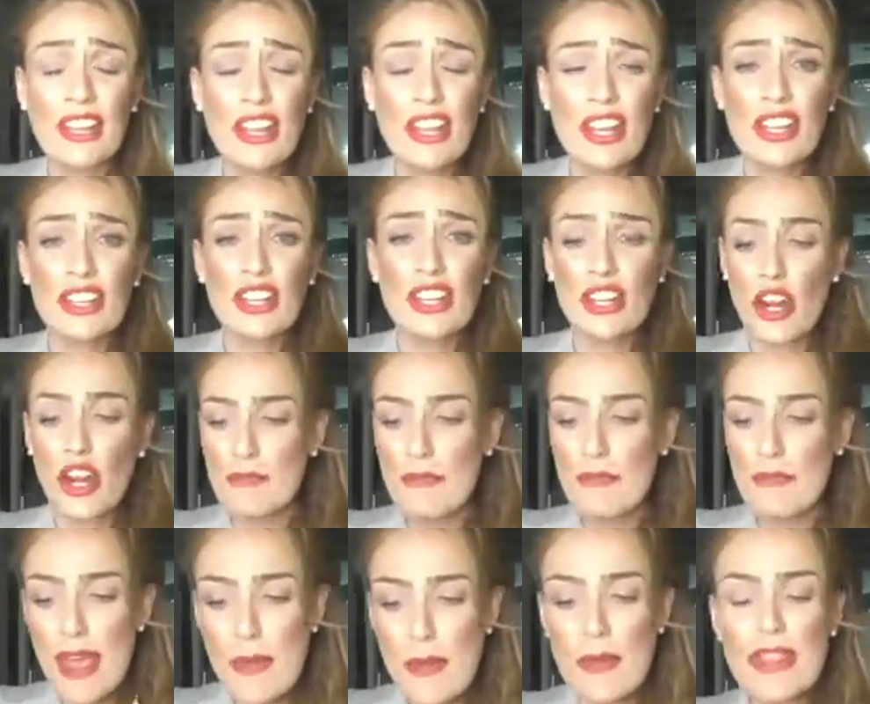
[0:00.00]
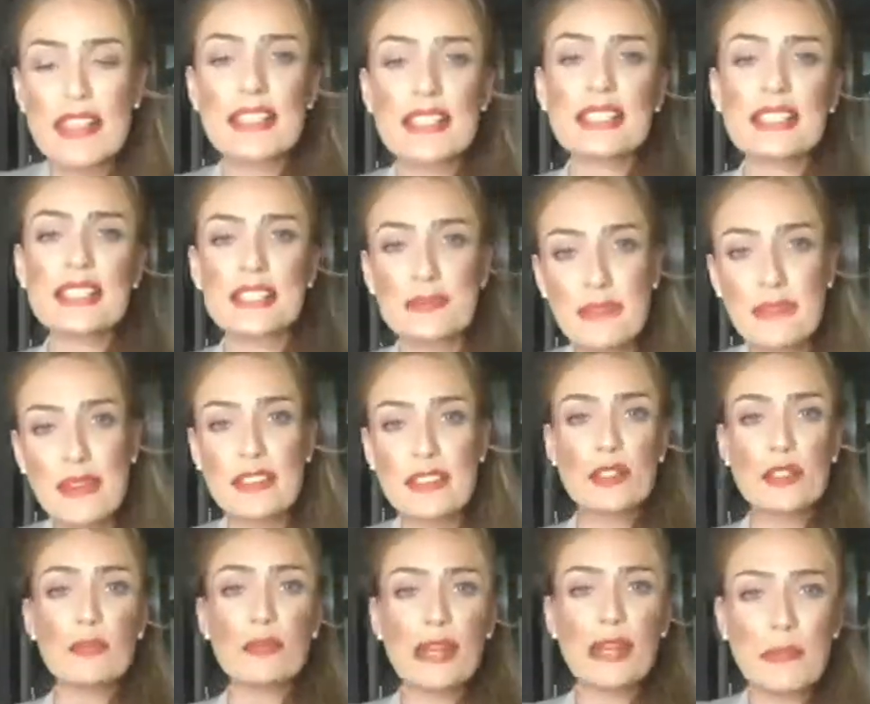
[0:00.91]
You know, maybe this is
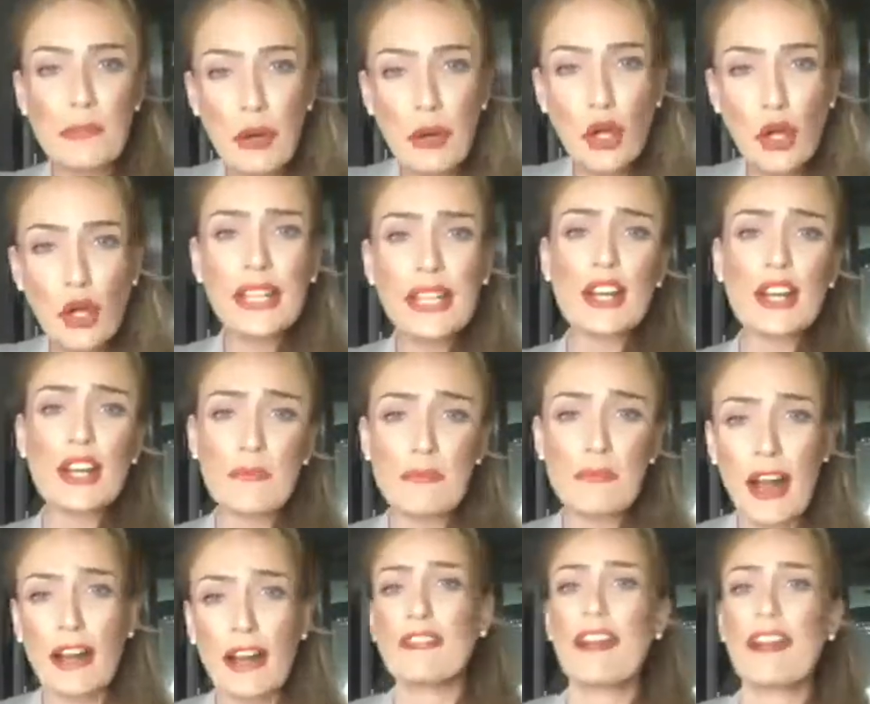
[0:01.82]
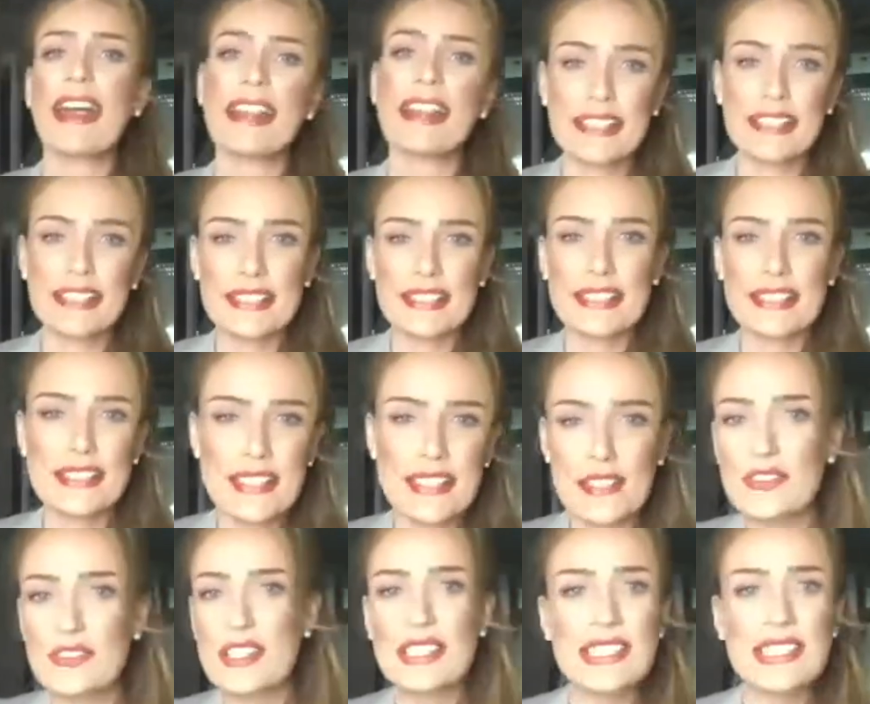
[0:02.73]
somebody pulling on my reins as
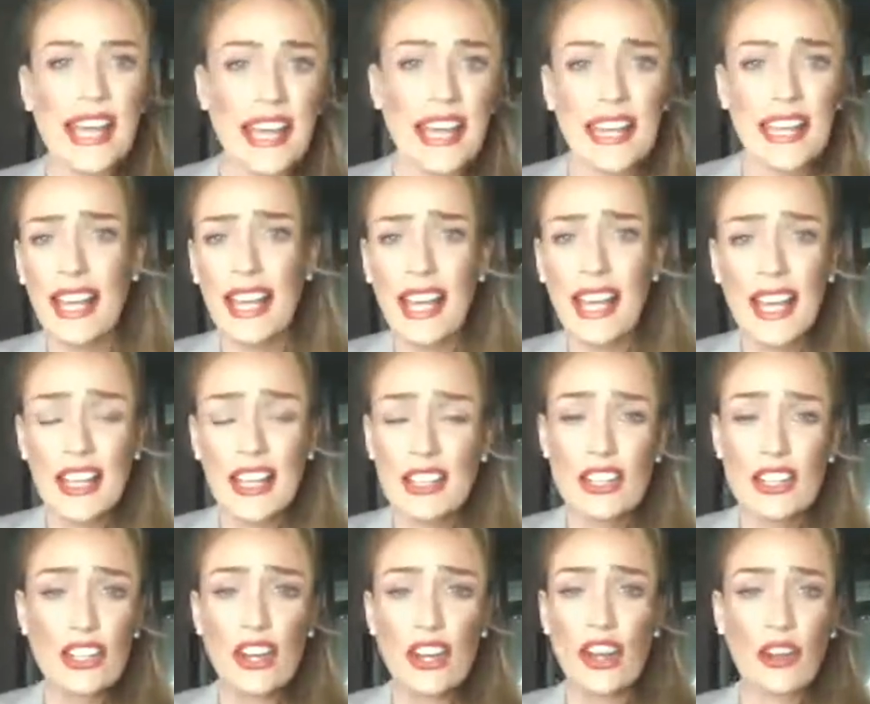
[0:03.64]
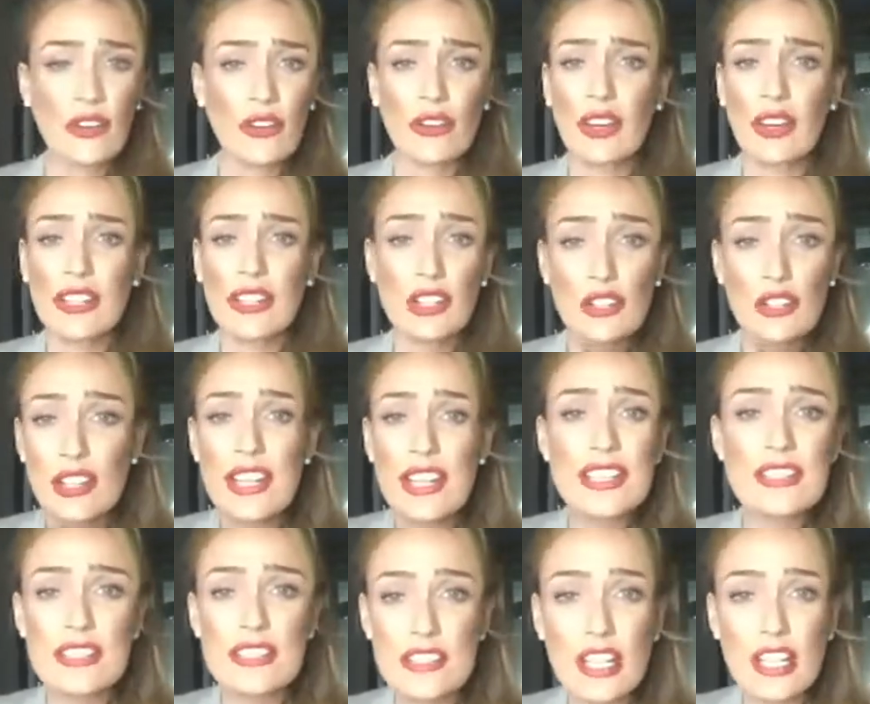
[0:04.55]
if to say, you know, you
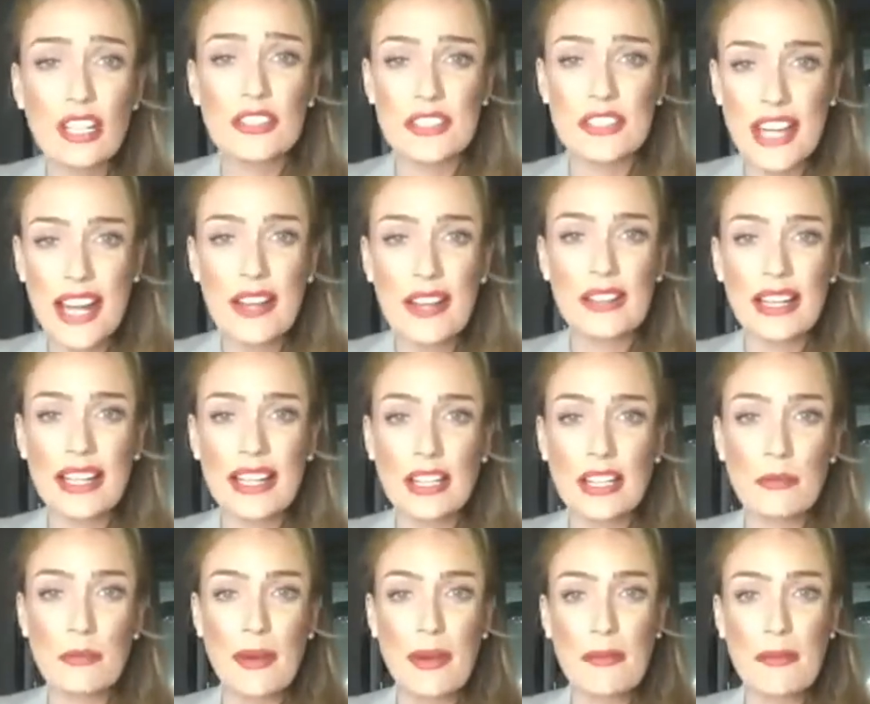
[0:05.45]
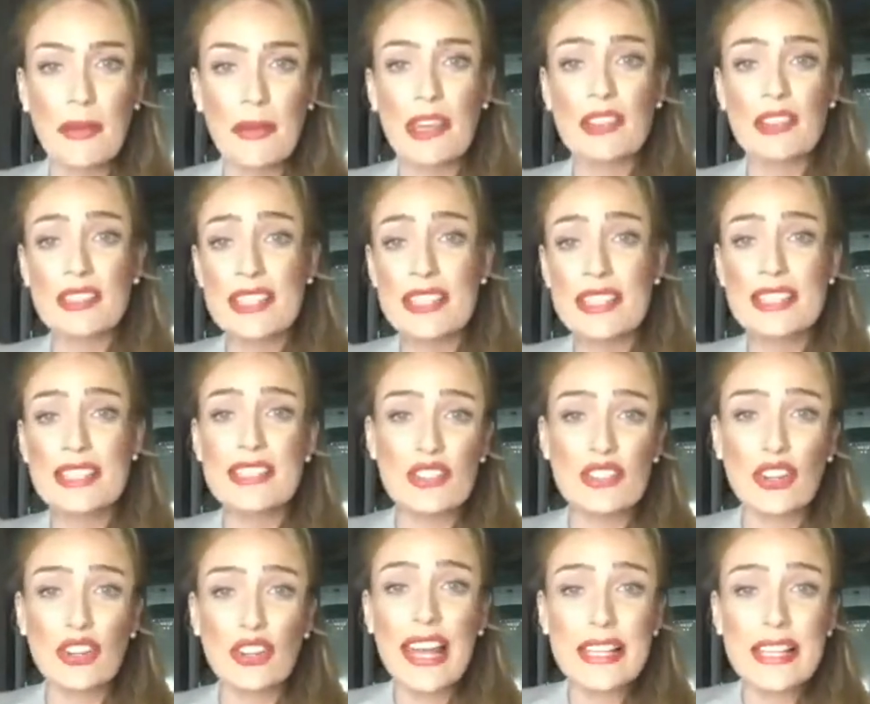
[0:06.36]
need to slow down a little bit because this is
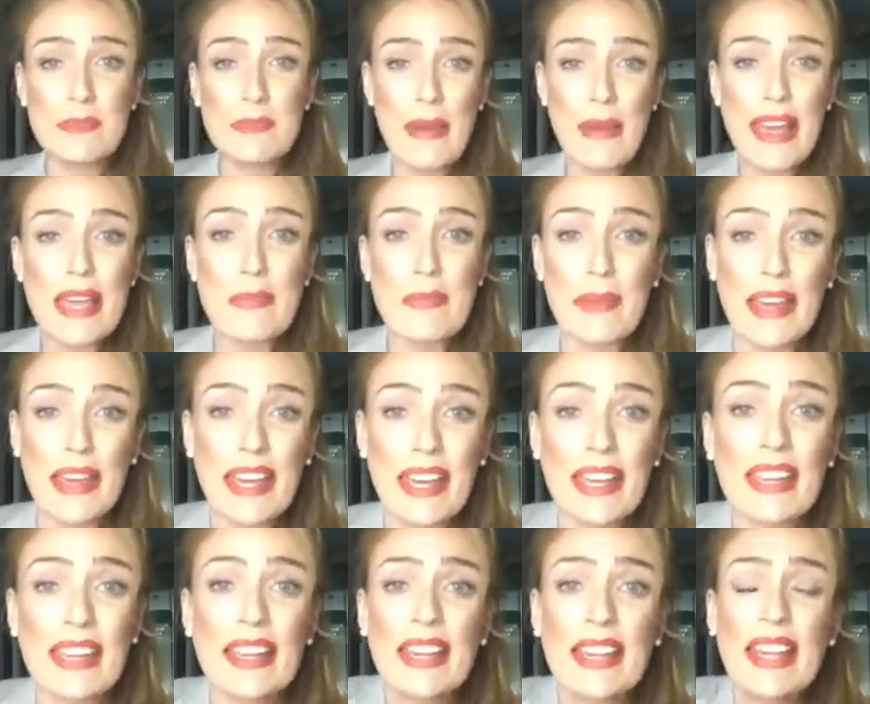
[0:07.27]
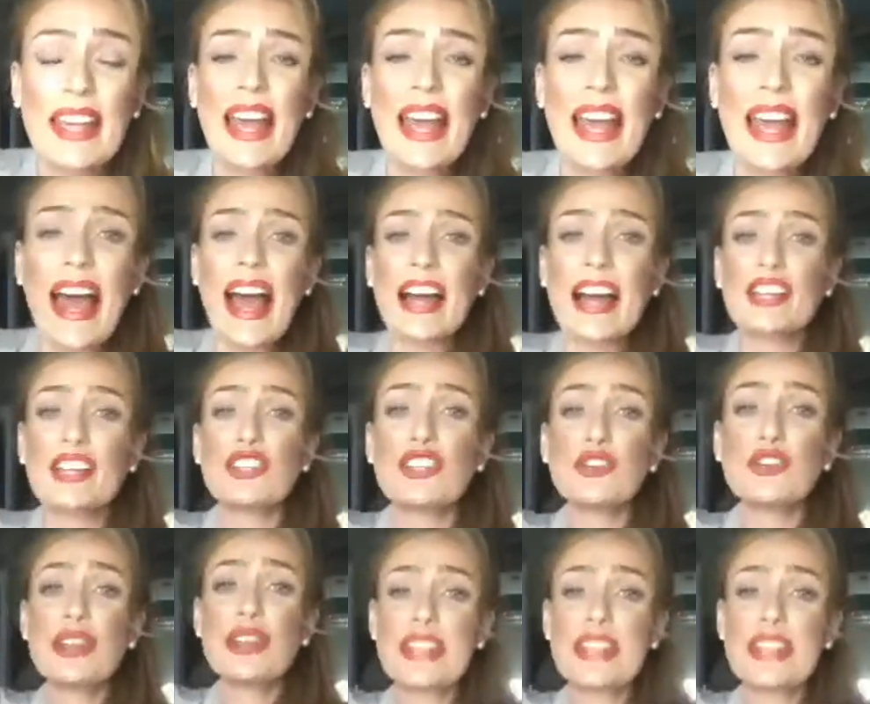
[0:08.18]
your last baby and you need